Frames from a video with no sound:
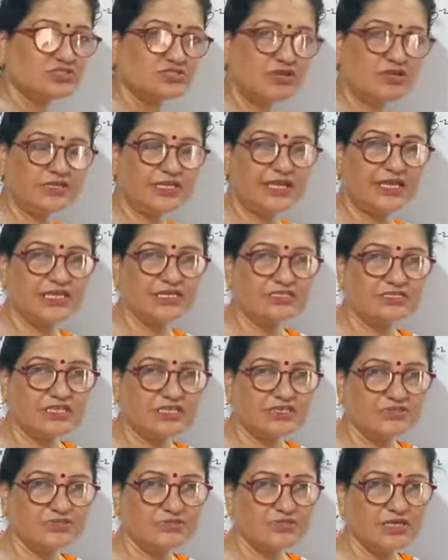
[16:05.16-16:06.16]
not
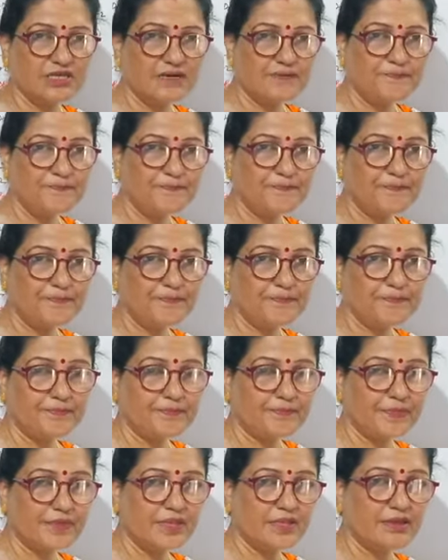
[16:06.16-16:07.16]
enter to the
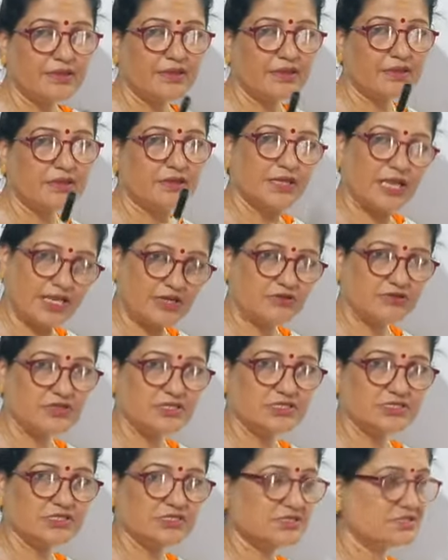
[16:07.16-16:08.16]

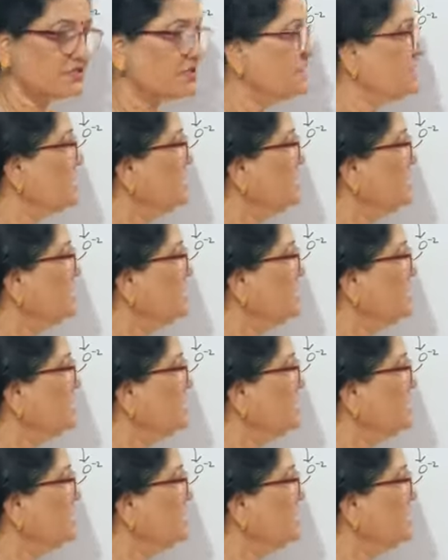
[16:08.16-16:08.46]
glycolysis.